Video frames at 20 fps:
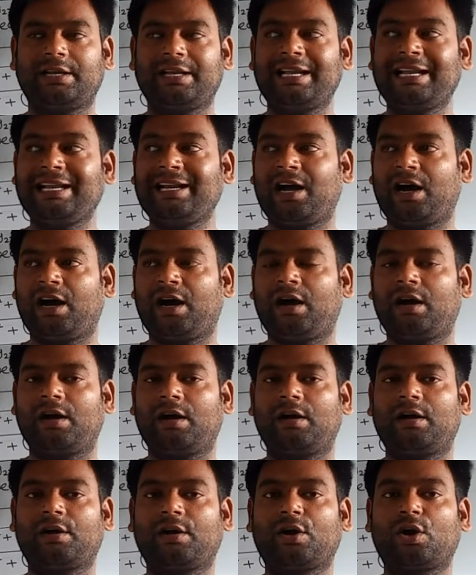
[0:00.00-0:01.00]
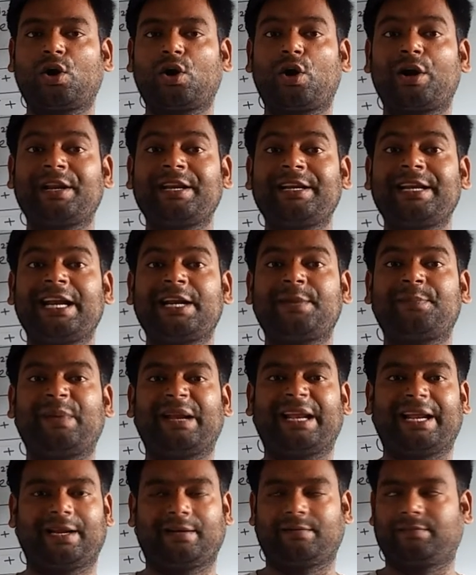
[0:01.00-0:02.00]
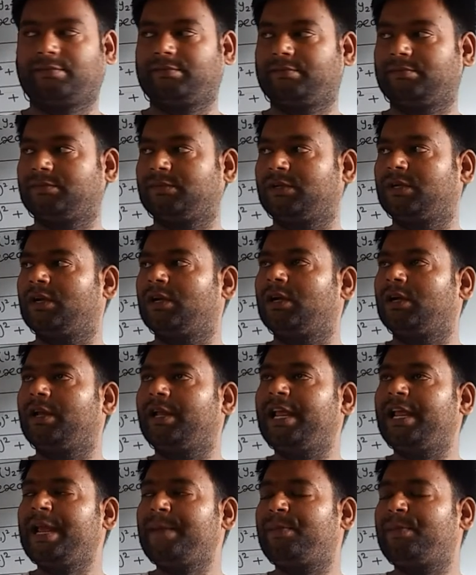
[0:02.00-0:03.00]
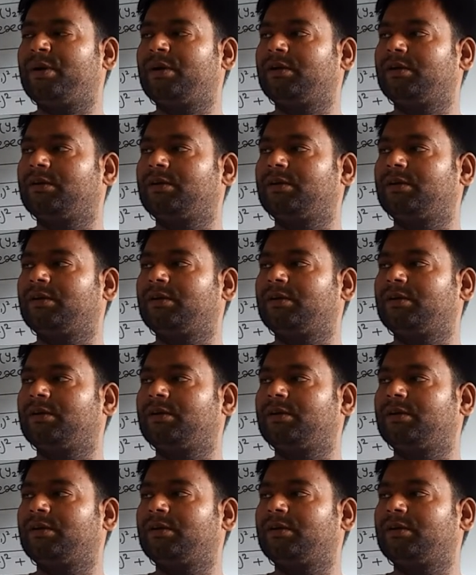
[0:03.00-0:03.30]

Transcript: in a coordinate plane if